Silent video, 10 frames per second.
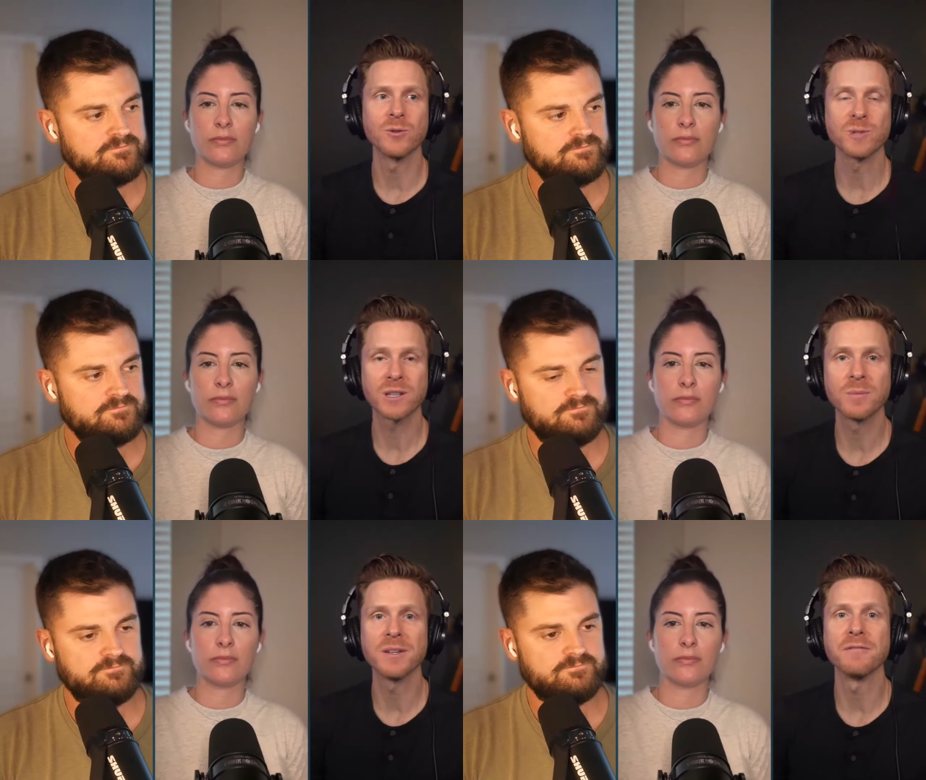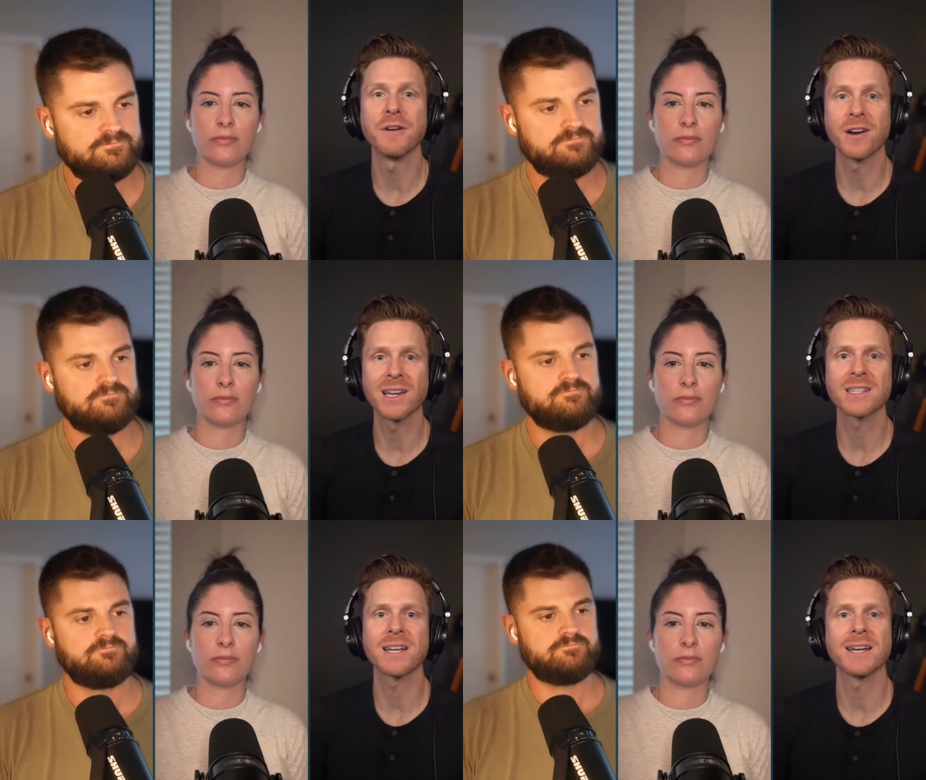Speaker 1: It's going to be a very
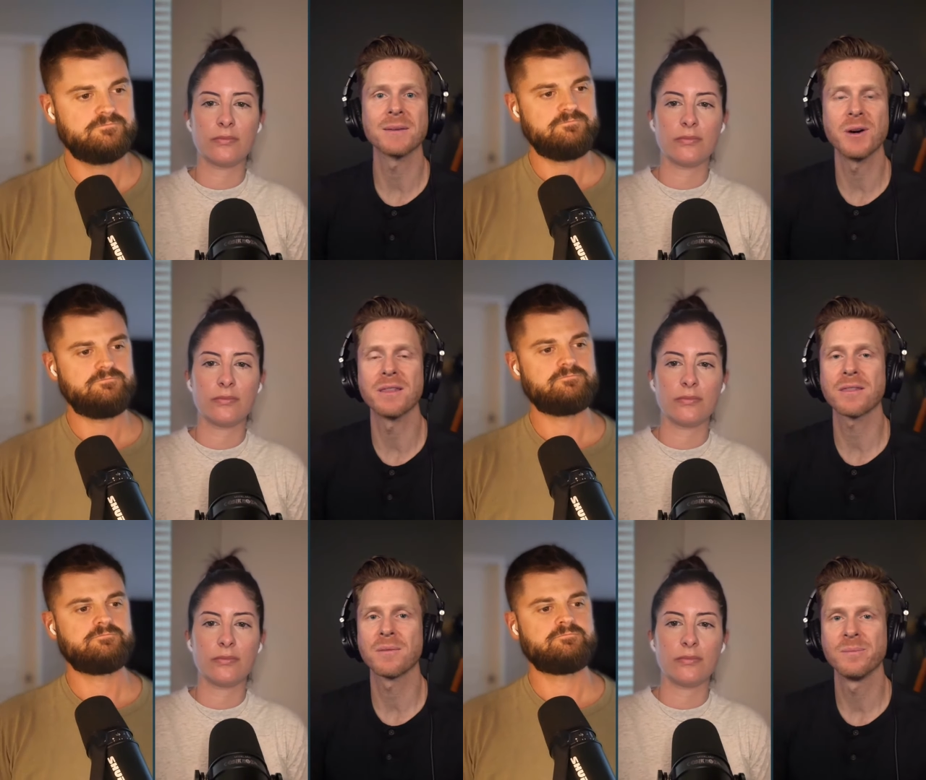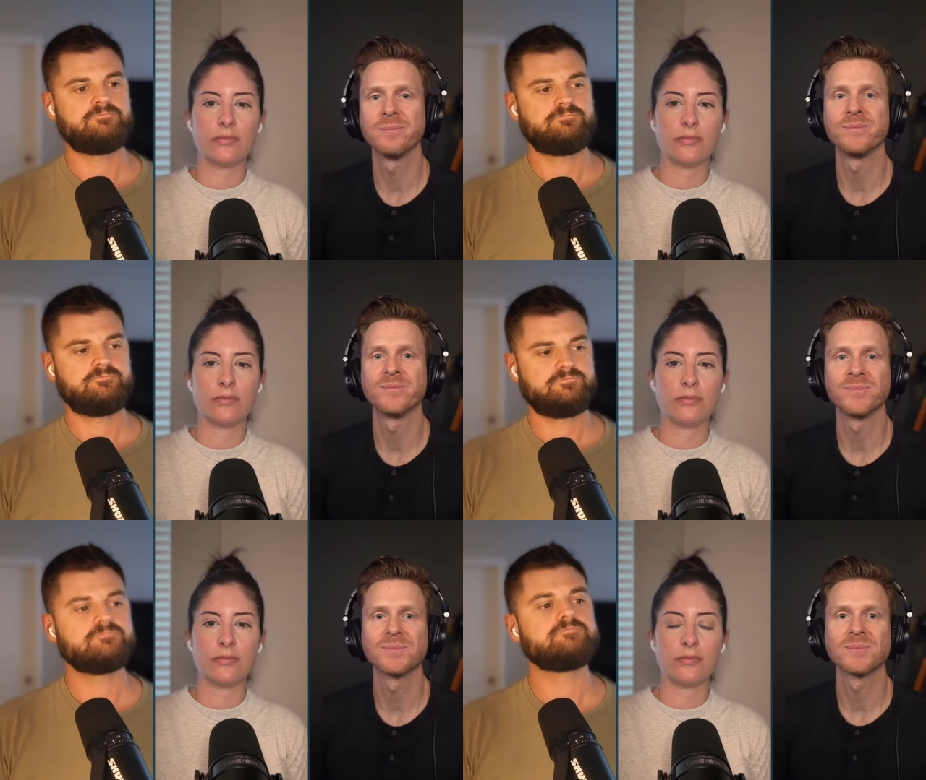exciting month.
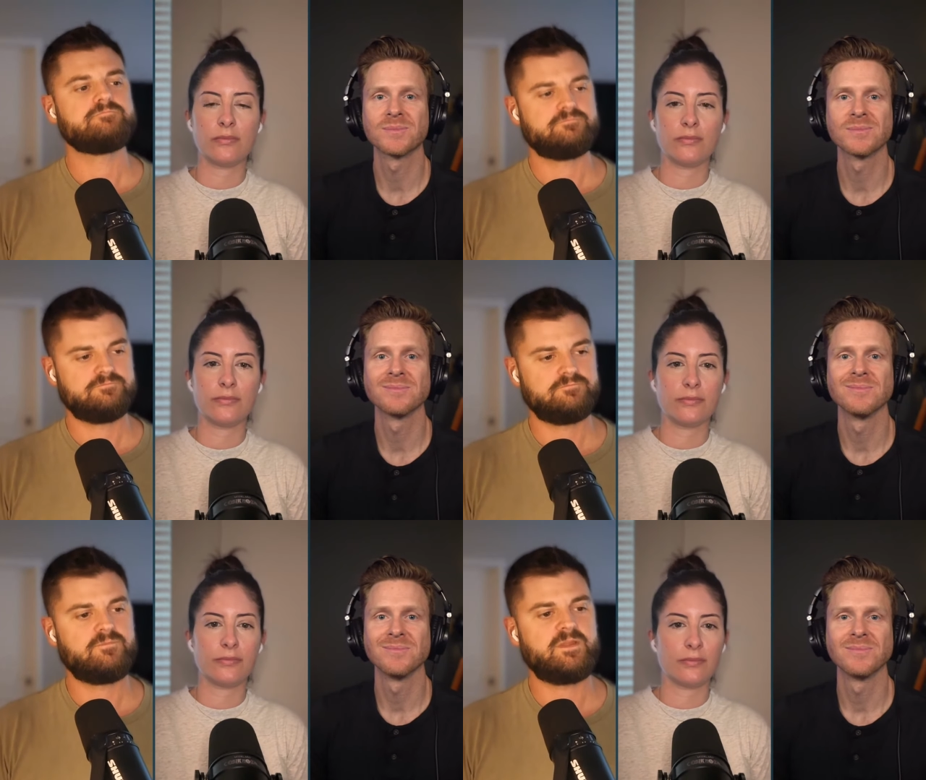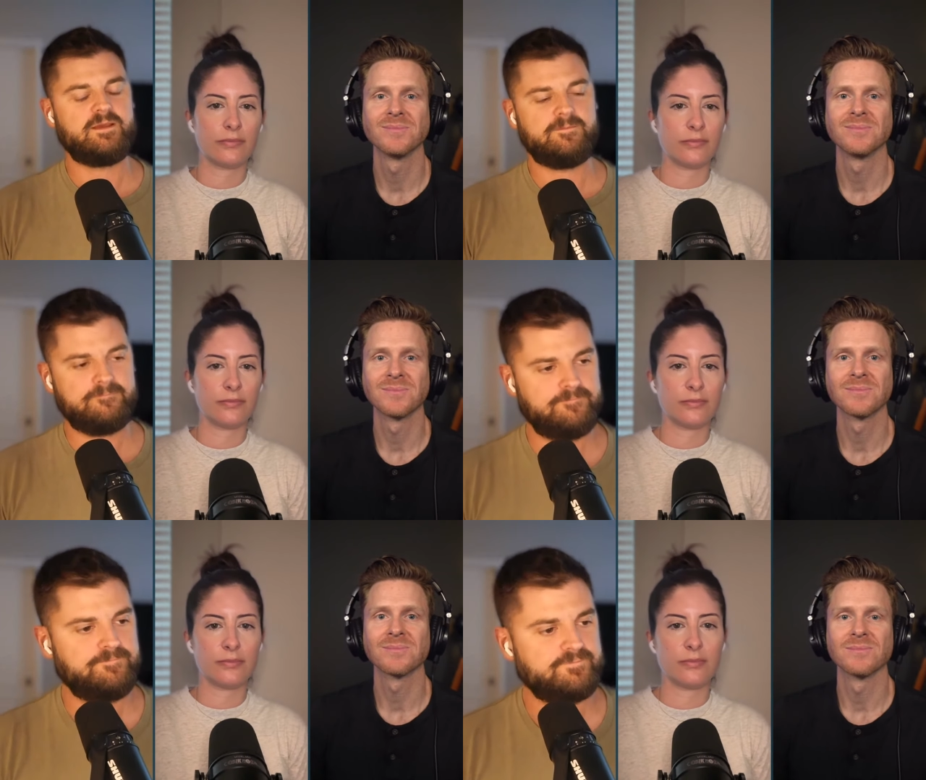
Speaker 2: Yep.
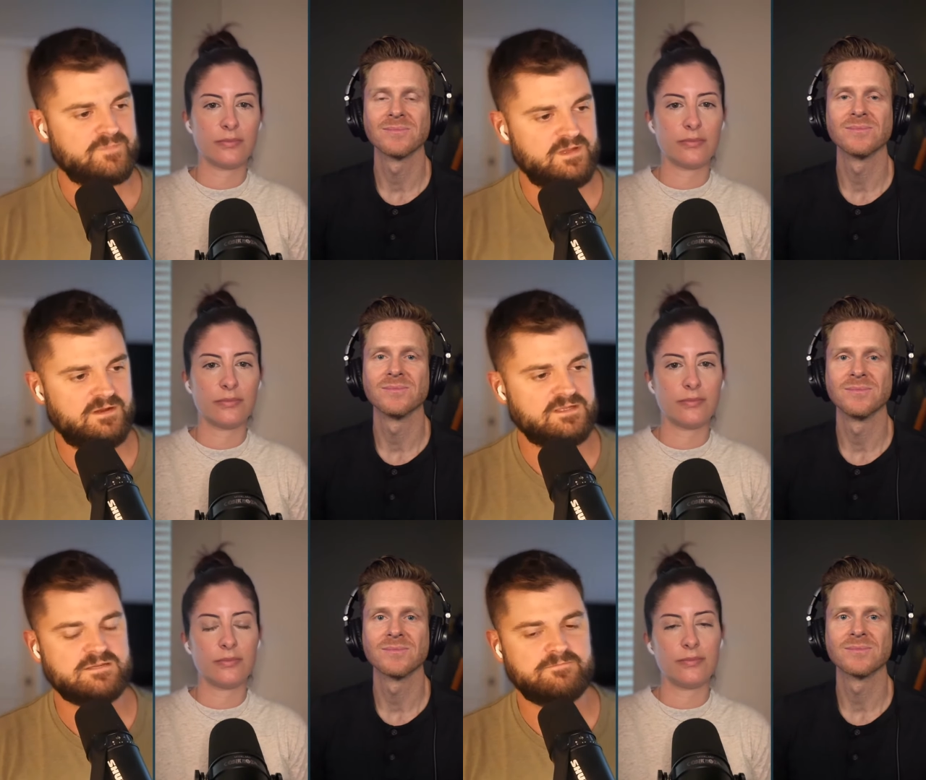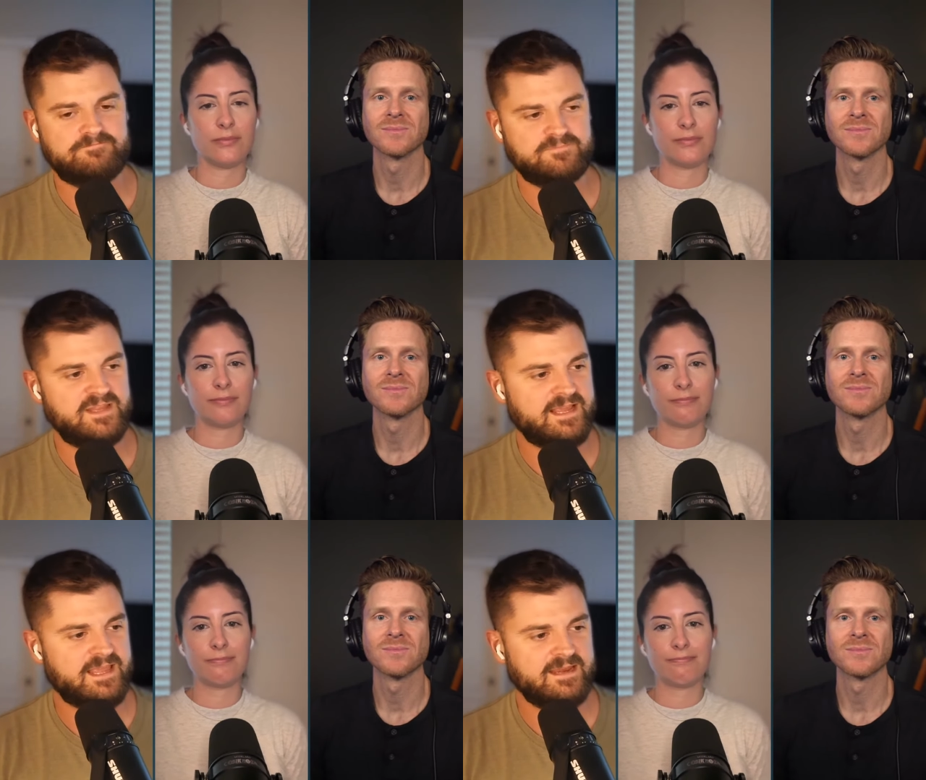Awesome.
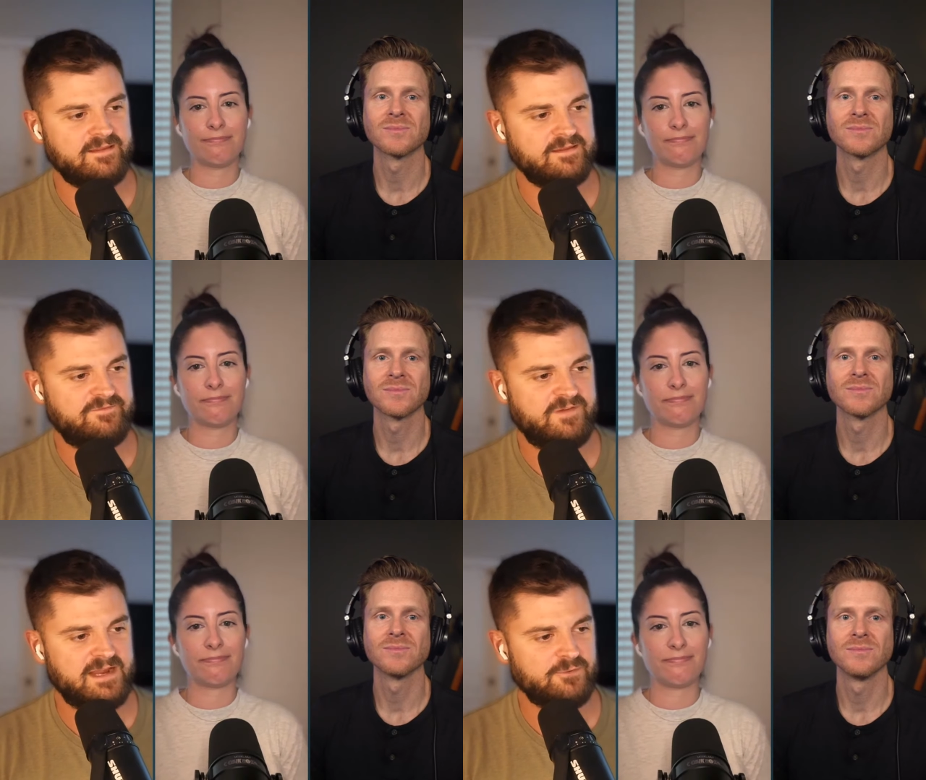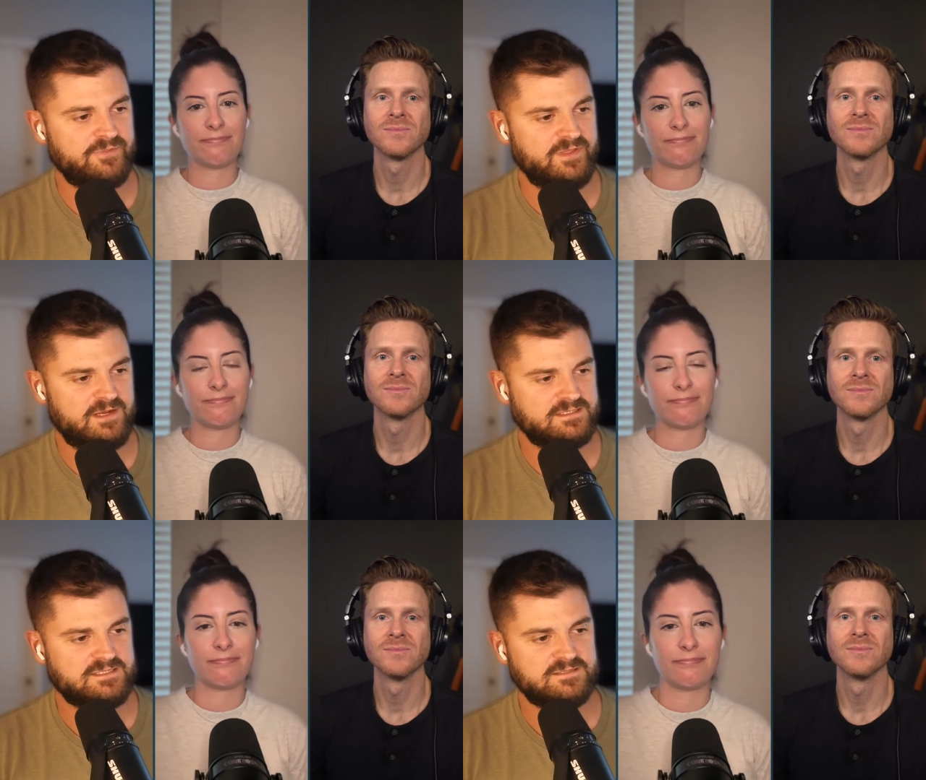Nick, any final
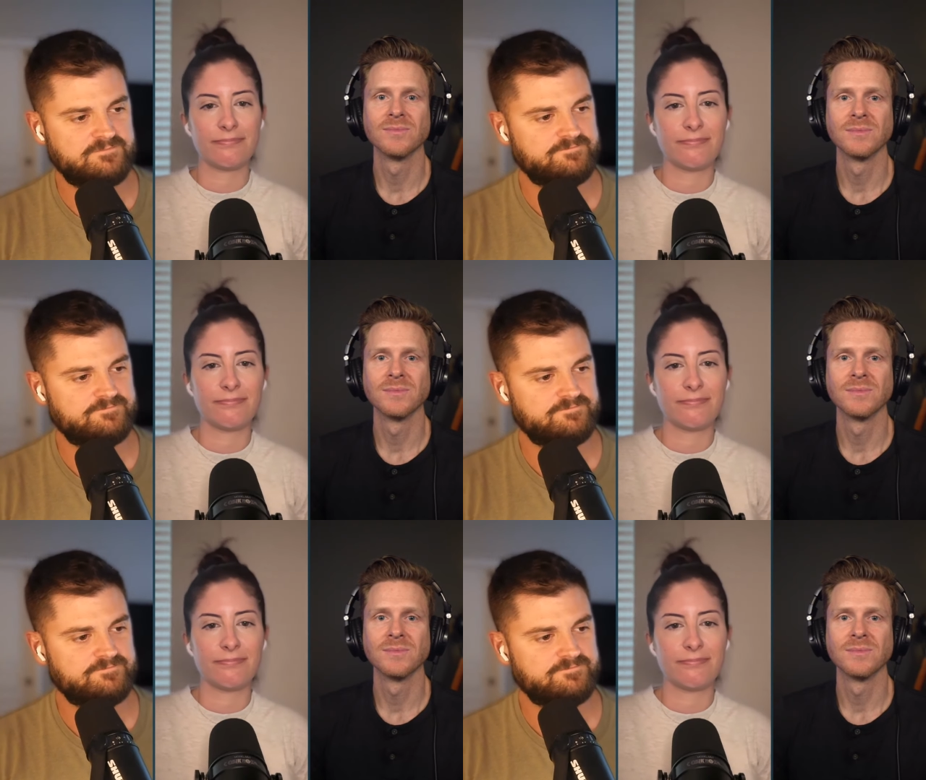thoughts?